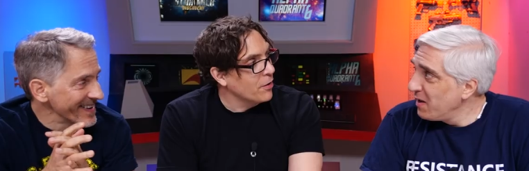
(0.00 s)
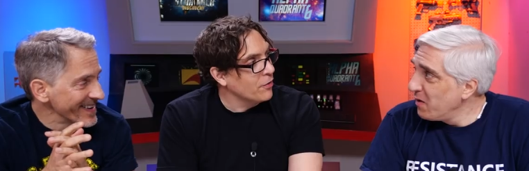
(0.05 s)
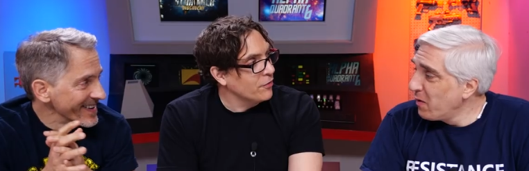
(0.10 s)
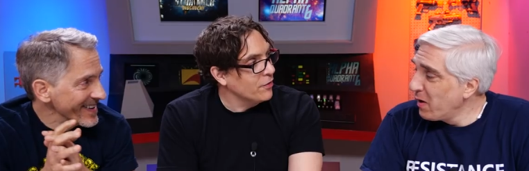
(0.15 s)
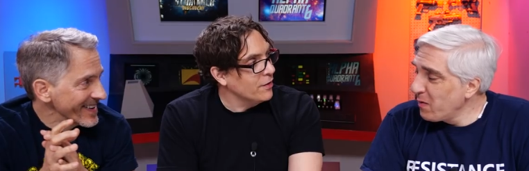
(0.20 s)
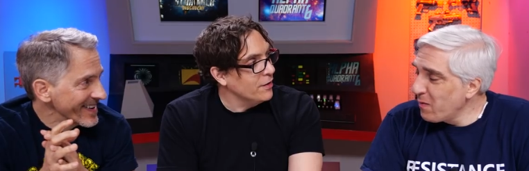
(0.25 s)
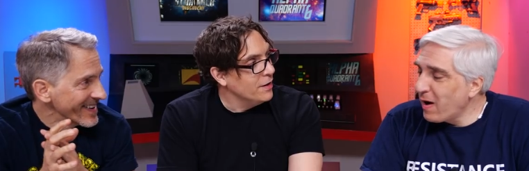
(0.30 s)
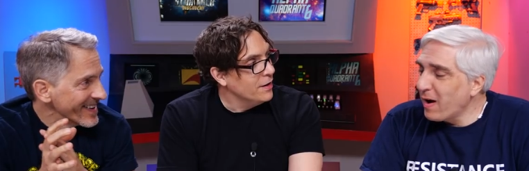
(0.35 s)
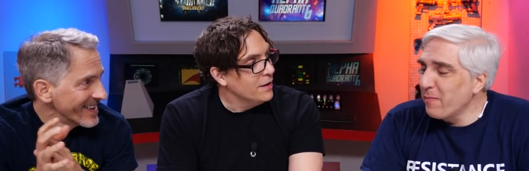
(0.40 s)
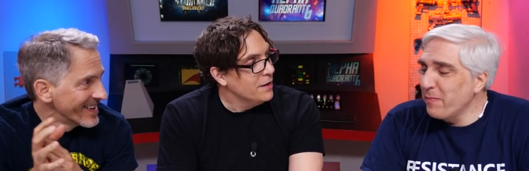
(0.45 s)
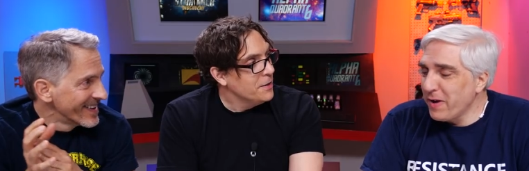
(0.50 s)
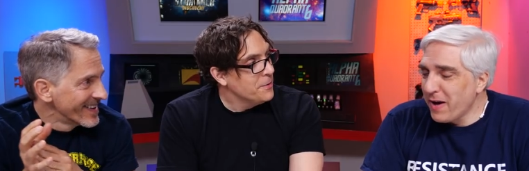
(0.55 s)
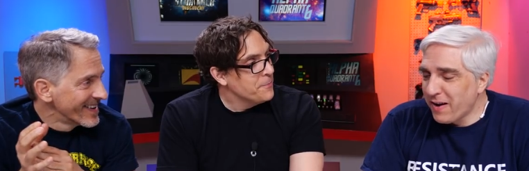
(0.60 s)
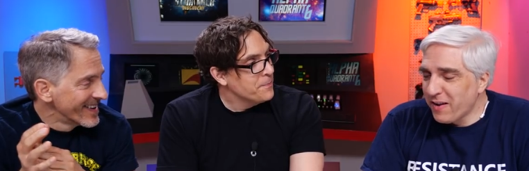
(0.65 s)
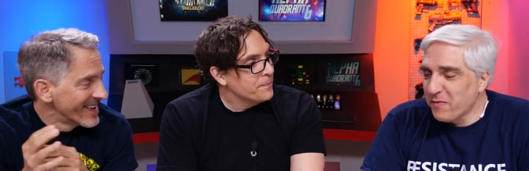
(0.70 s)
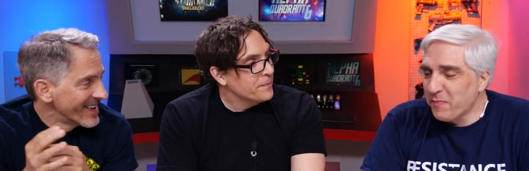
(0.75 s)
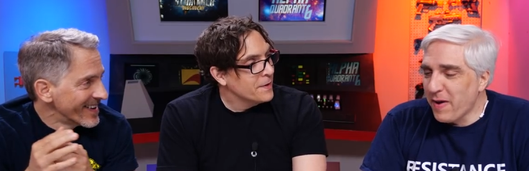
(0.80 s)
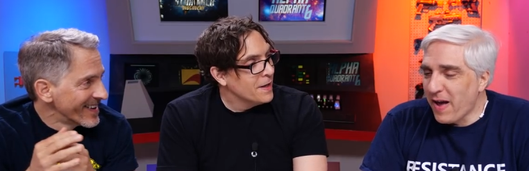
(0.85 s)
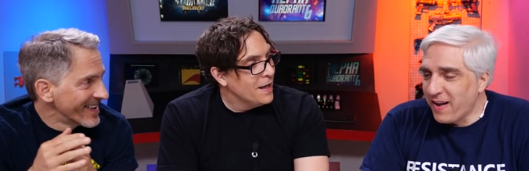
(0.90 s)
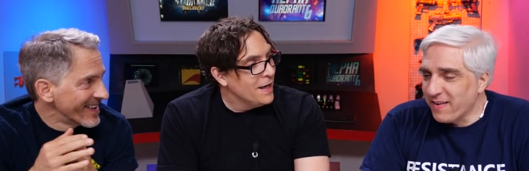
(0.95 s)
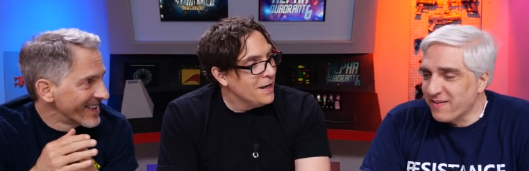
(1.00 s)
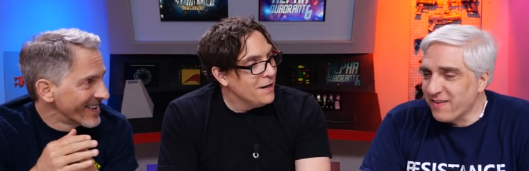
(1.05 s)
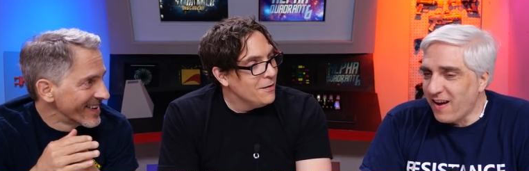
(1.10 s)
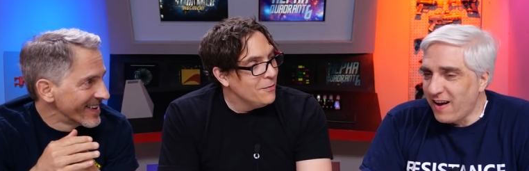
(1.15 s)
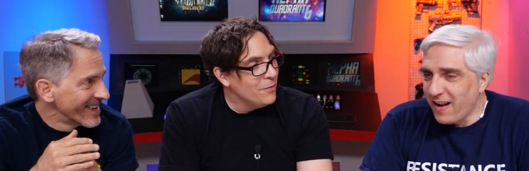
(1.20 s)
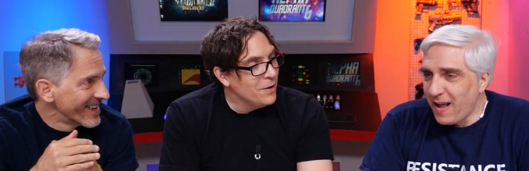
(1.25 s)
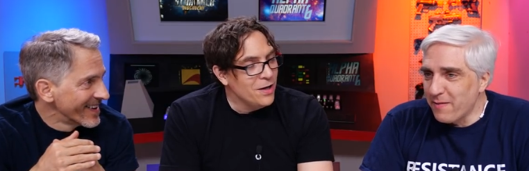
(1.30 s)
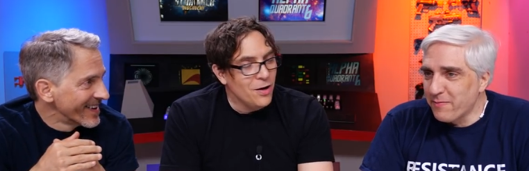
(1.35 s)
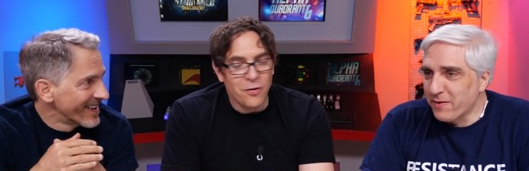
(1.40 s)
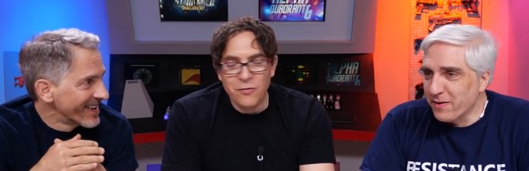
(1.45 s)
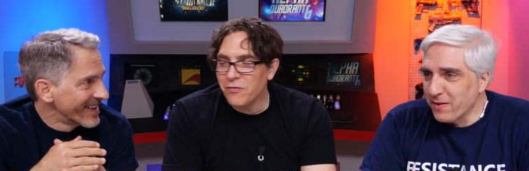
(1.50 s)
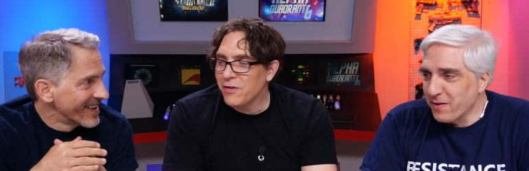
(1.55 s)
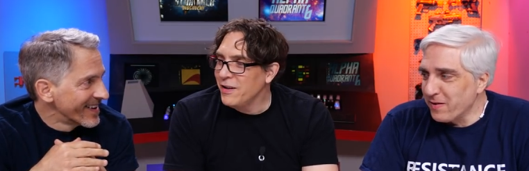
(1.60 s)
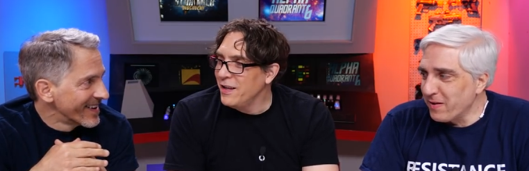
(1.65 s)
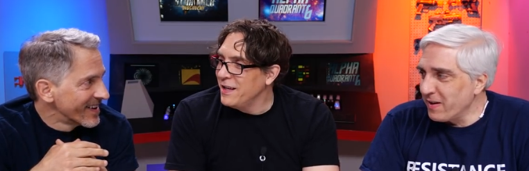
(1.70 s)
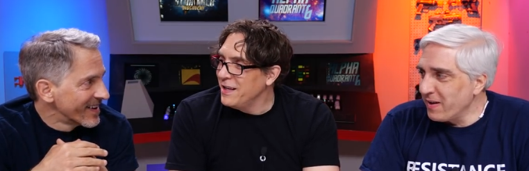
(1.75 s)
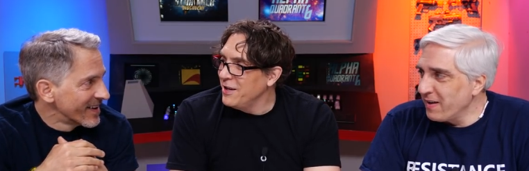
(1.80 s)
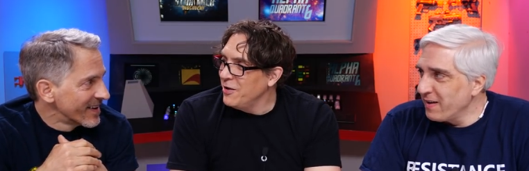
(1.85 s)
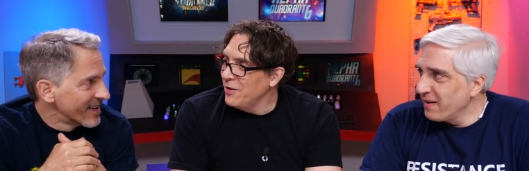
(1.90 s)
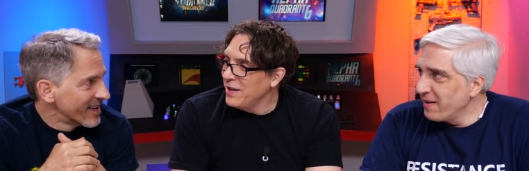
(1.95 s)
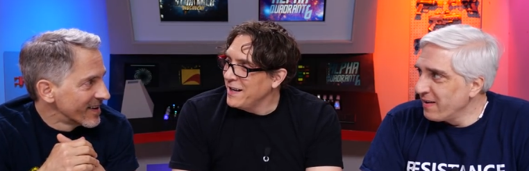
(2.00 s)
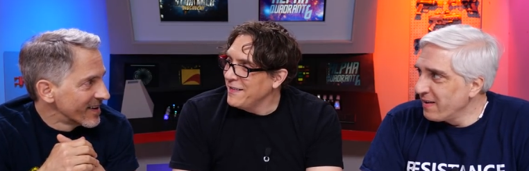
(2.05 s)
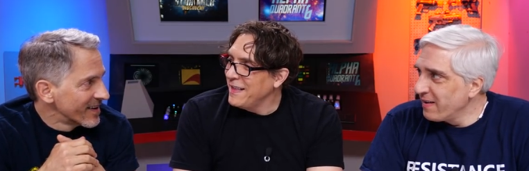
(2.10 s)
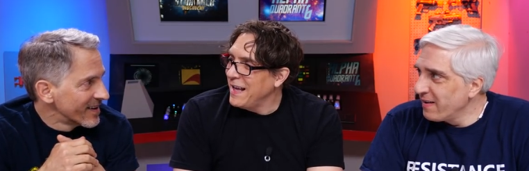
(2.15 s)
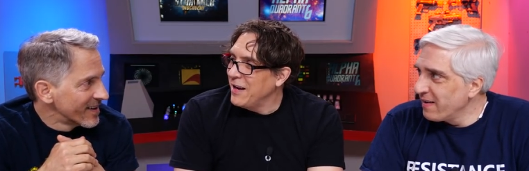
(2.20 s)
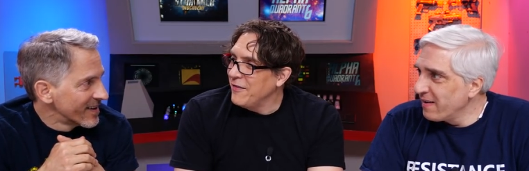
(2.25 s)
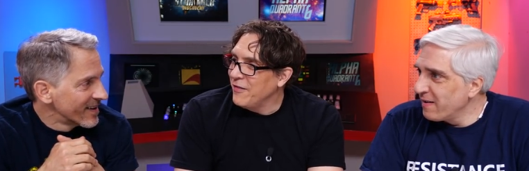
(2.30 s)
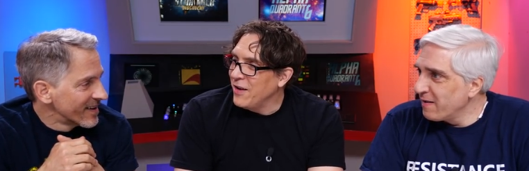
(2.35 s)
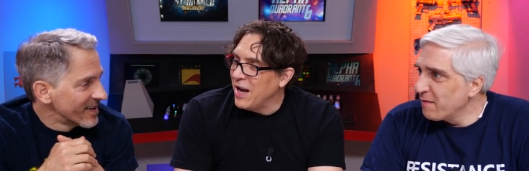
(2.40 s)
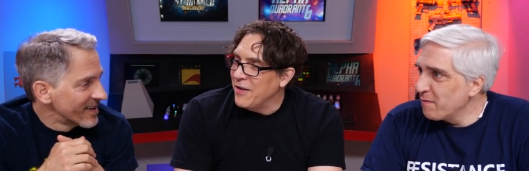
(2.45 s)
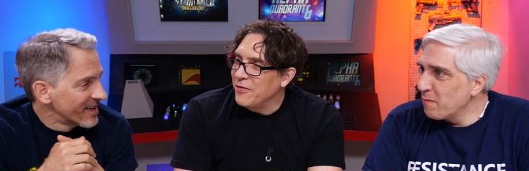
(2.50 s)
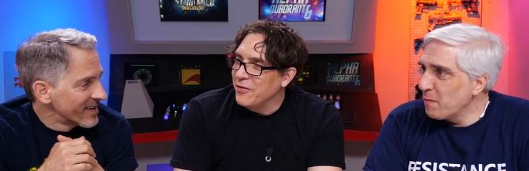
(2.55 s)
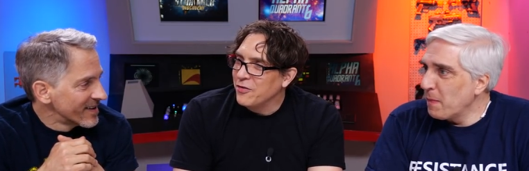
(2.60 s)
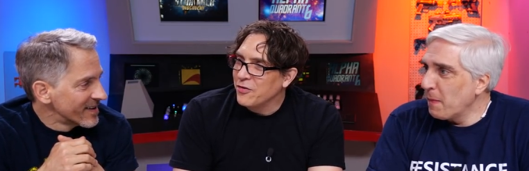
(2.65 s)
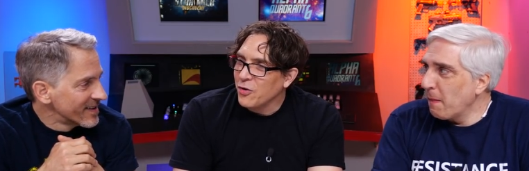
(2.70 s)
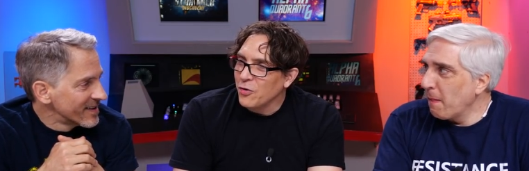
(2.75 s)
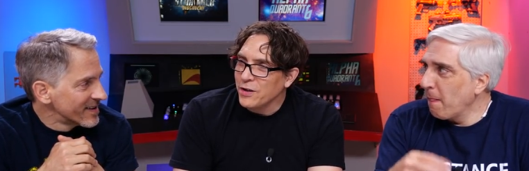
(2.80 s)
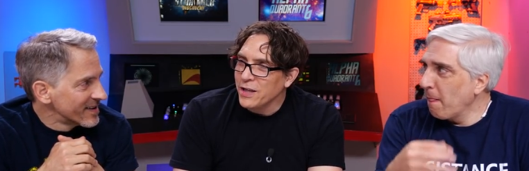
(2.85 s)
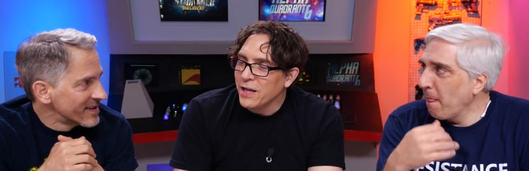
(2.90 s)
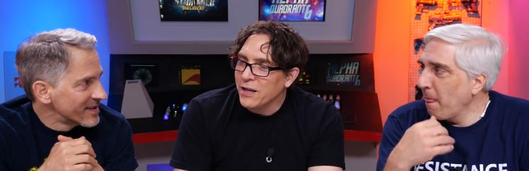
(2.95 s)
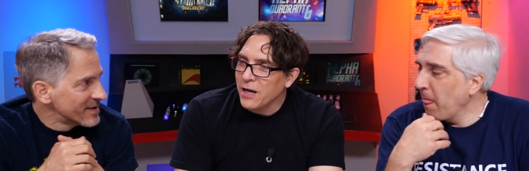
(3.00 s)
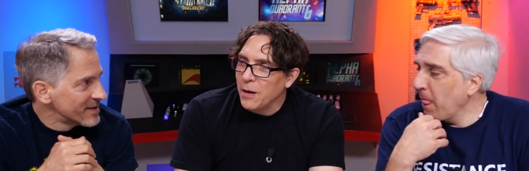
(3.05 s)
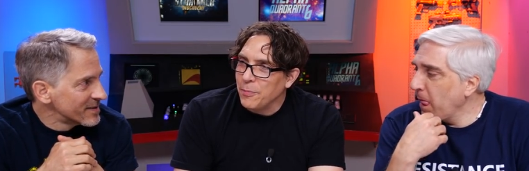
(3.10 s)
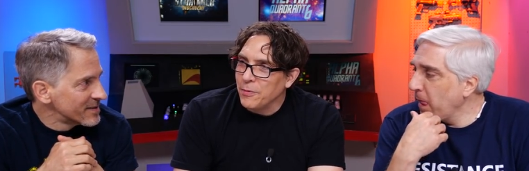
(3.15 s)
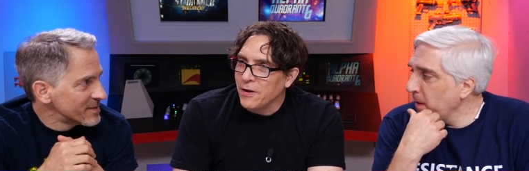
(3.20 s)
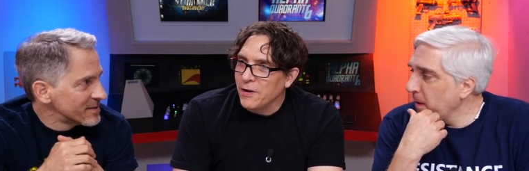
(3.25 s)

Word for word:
Speaker 1: Would want to be on his bad side. Well, you don't
Speaker 2: really, you don't get that vibe. There's only a couple of